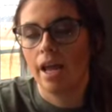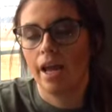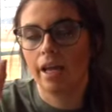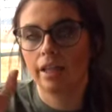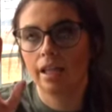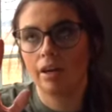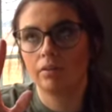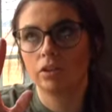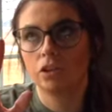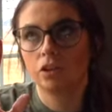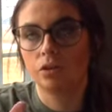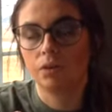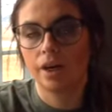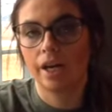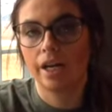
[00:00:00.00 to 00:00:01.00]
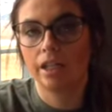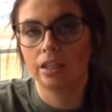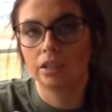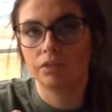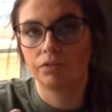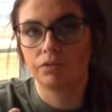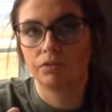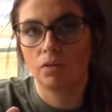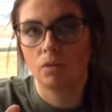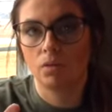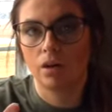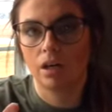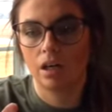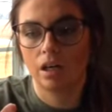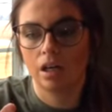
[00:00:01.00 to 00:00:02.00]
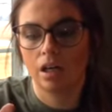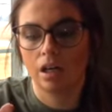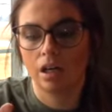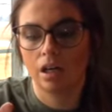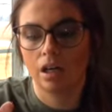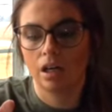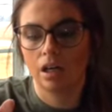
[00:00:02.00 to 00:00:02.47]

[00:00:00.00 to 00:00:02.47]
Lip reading: and that was great for